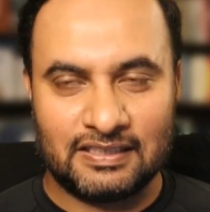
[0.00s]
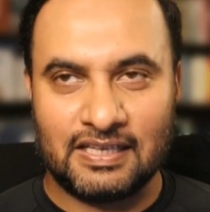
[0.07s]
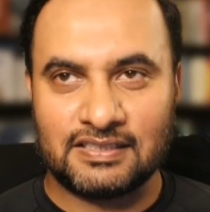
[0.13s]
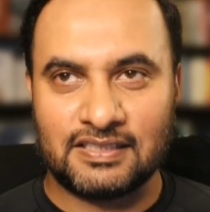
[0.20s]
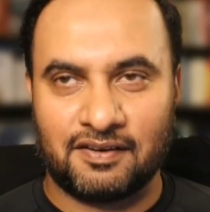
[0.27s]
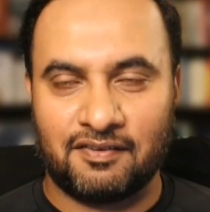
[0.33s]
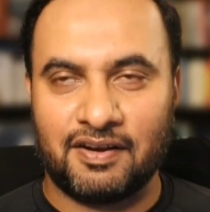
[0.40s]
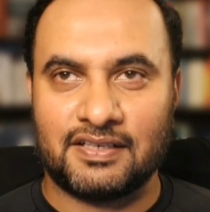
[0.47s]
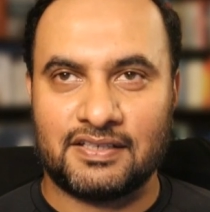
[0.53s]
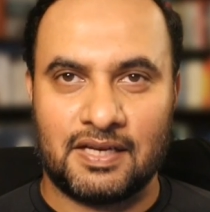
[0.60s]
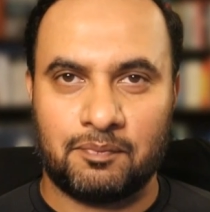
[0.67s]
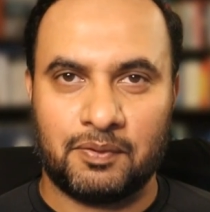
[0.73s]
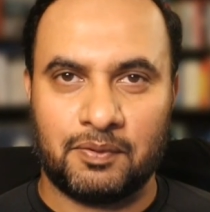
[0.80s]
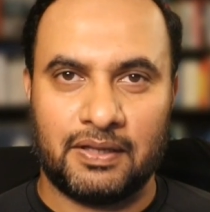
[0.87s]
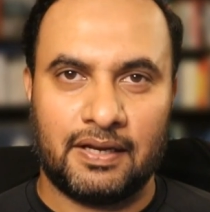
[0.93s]
a great
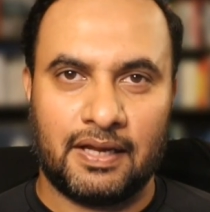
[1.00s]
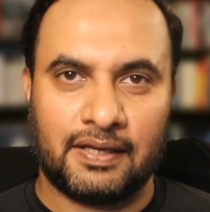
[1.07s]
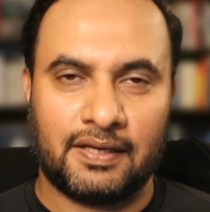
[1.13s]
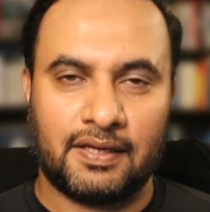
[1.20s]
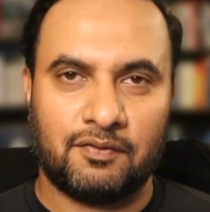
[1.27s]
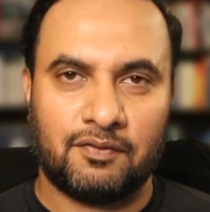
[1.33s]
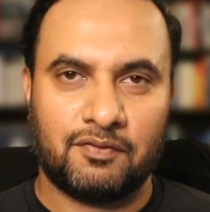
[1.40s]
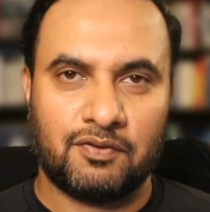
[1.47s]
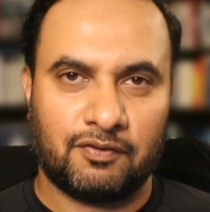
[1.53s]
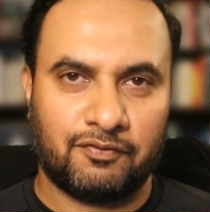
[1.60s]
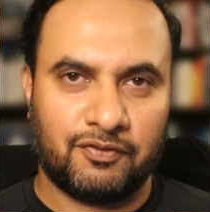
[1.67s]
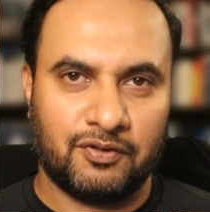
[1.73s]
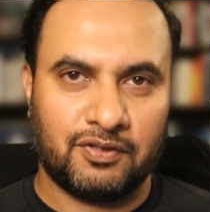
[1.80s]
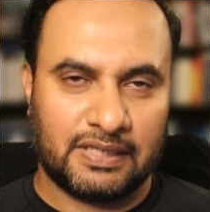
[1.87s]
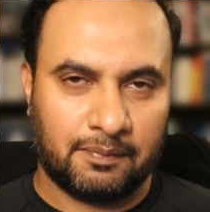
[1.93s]
example. And I can give you a
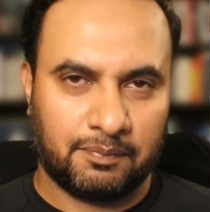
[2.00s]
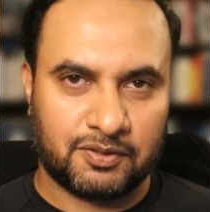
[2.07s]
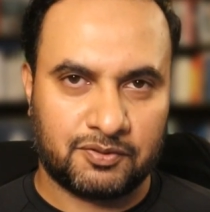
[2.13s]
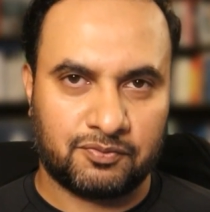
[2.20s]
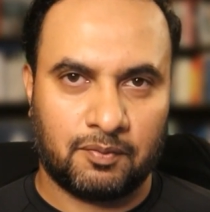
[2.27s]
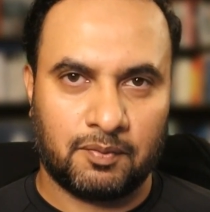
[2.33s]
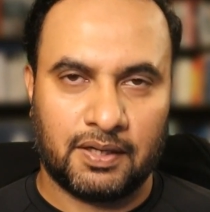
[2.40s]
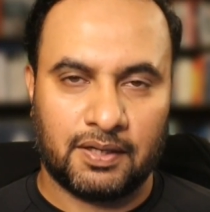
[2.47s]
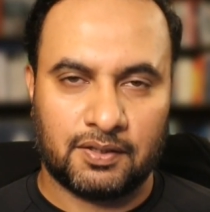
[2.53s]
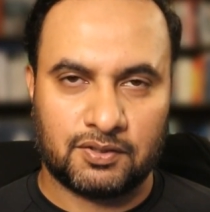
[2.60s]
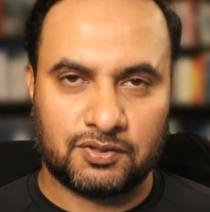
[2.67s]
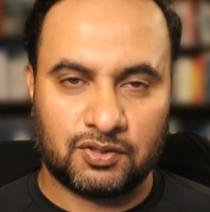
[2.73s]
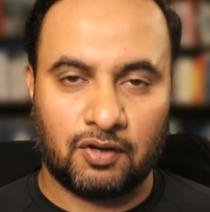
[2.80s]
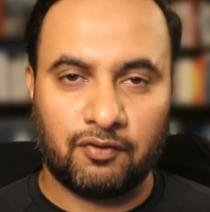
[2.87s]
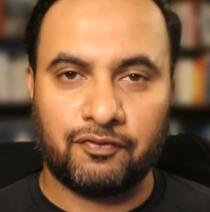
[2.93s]
few examples from a
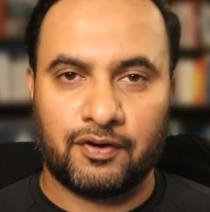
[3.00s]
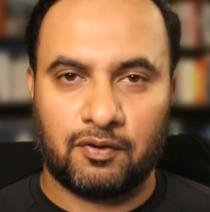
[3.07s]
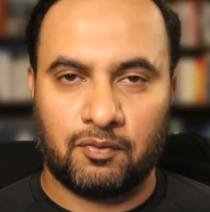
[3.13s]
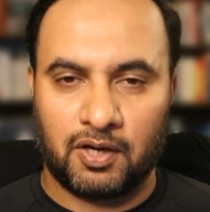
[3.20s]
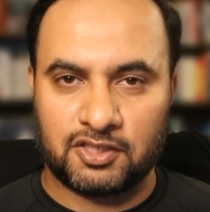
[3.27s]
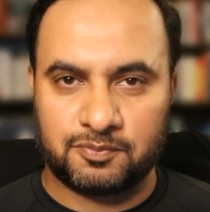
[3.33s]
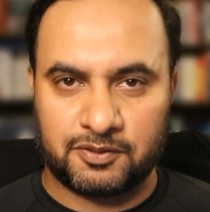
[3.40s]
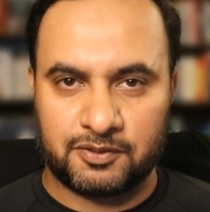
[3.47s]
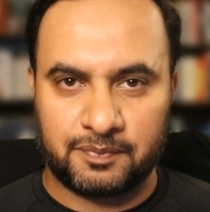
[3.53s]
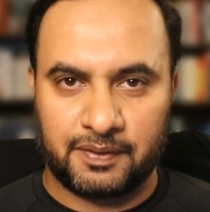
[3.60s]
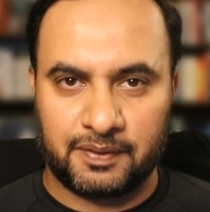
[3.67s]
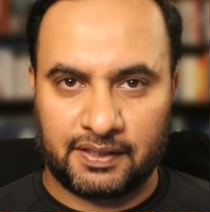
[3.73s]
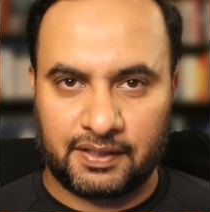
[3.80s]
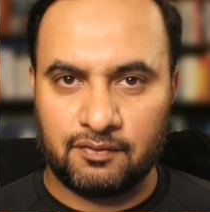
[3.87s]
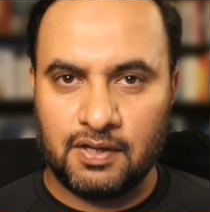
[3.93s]
software robots
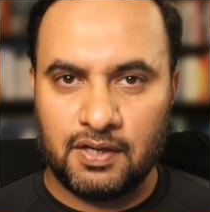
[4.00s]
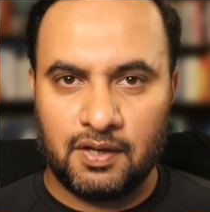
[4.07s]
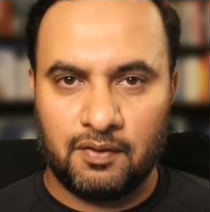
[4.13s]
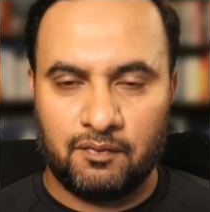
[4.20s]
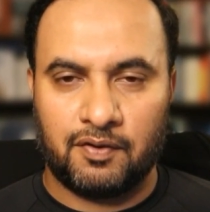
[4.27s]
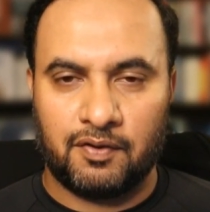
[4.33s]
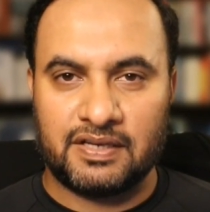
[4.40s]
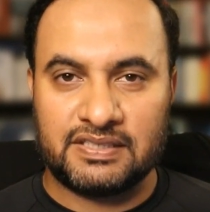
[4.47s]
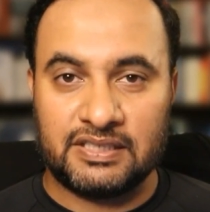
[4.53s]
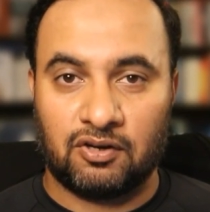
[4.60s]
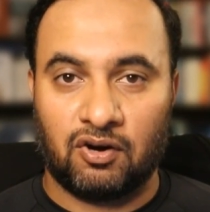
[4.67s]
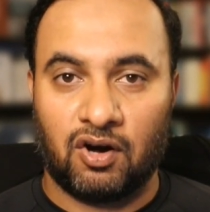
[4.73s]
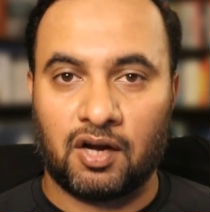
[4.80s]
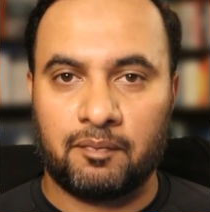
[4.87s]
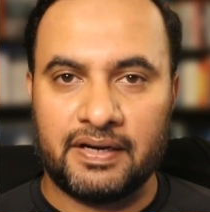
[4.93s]
perspective, where we're seeing
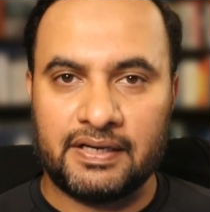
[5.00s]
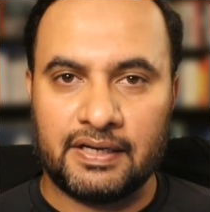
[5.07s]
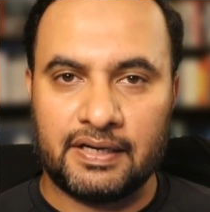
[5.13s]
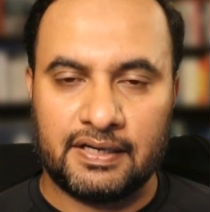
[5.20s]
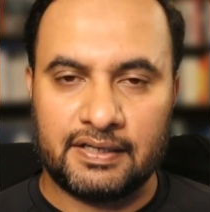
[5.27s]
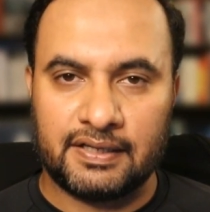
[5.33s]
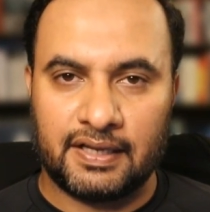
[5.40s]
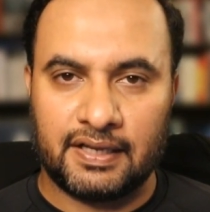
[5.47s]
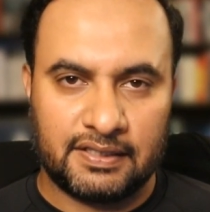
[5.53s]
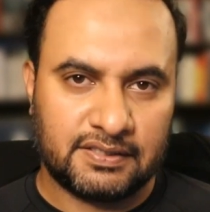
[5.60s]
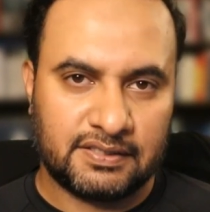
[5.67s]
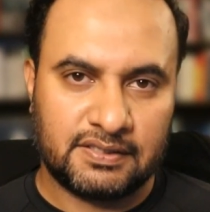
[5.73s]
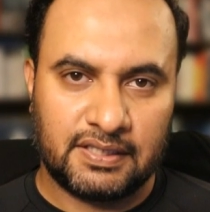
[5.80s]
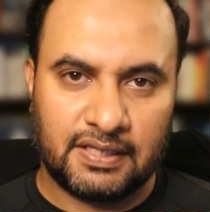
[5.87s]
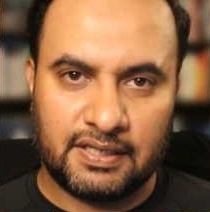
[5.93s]
augmented
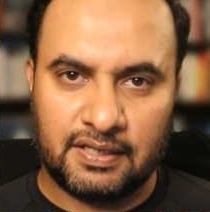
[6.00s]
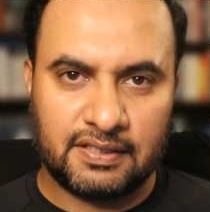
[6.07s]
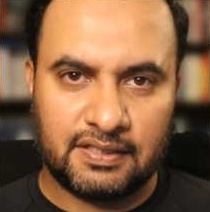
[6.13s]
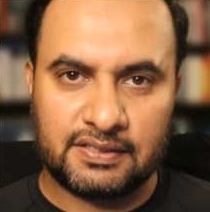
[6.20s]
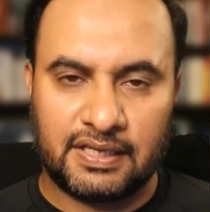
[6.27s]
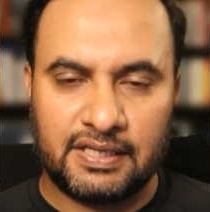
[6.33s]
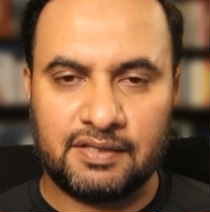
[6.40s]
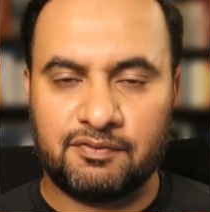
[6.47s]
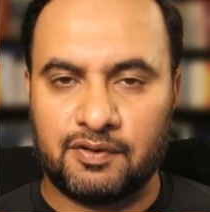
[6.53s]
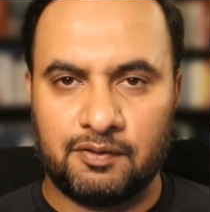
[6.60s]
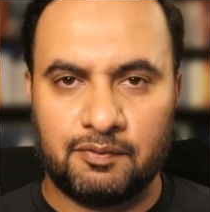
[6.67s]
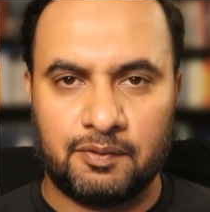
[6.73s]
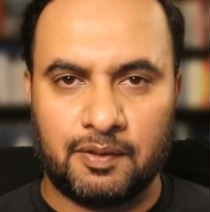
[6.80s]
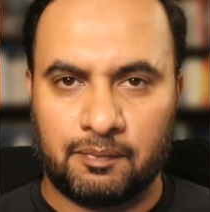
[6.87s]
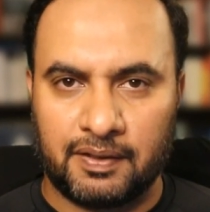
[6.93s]
intelligence. And this can equally
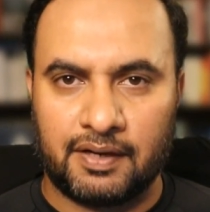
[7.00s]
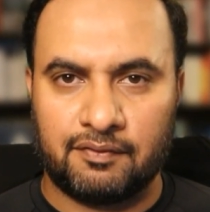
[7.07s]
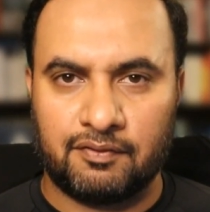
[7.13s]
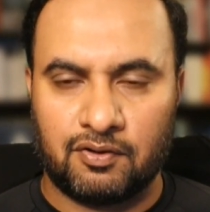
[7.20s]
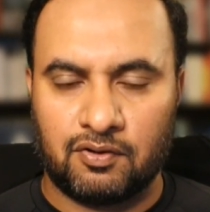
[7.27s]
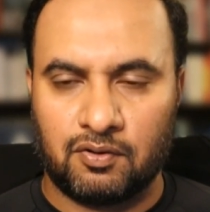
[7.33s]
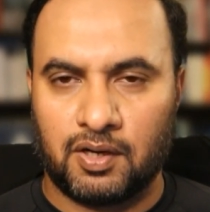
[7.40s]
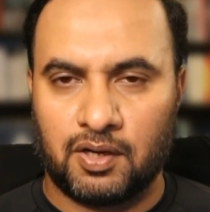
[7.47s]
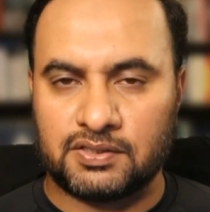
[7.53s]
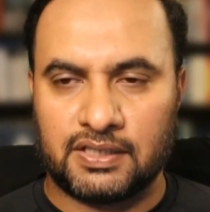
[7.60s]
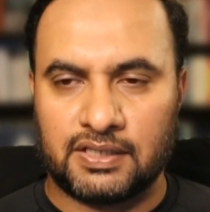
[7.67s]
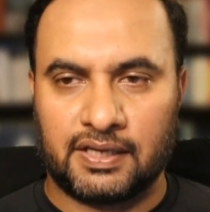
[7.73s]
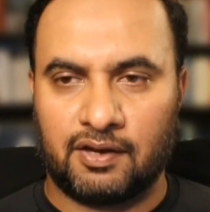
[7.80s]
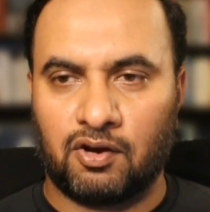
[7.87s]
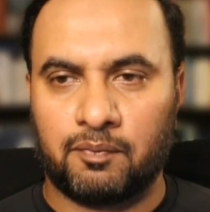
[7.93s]
be applied with robots.
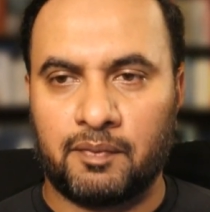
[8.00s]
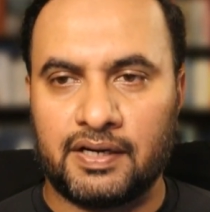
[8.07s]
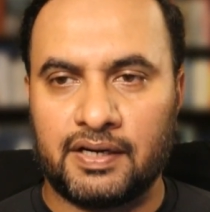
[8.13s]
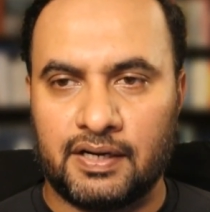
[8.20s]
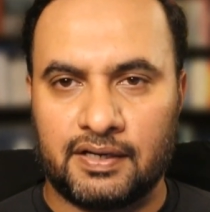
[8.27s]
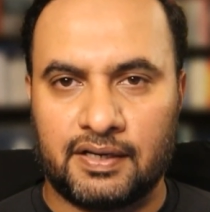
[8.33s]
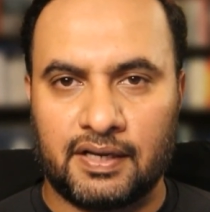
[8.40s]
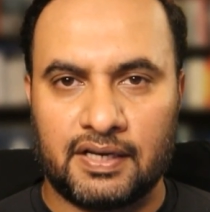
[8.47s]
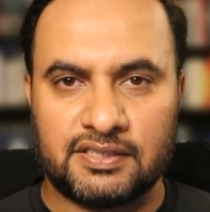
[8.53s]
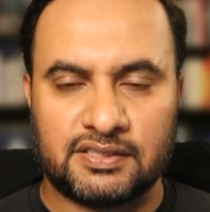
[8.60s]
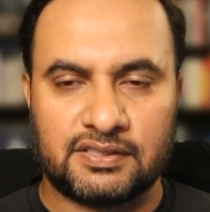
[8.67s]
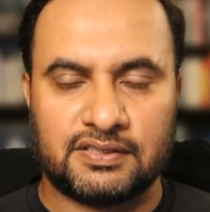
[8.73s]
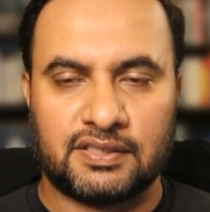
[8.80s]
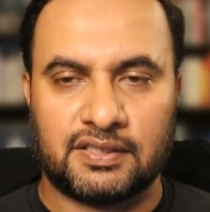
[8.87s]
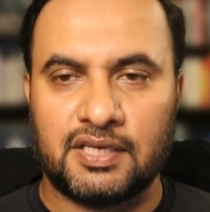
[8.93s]
Like augmented intelligence
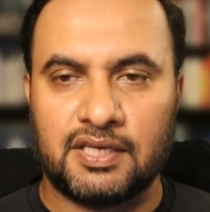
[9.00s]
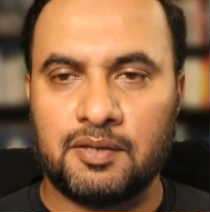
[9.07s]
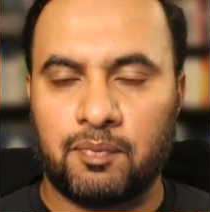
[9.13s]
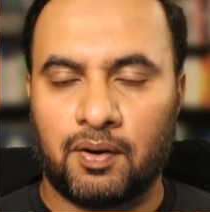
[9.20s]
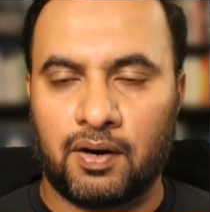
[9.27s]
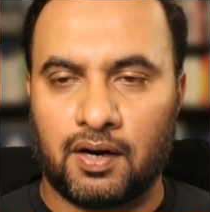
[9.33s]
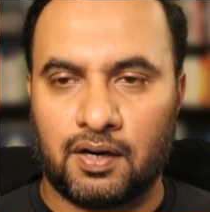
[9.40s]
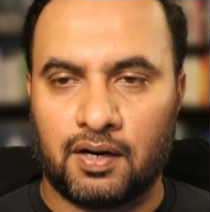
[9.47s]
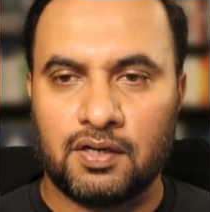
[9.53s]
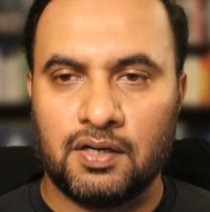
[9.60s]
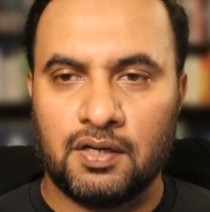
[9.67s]
is a key part.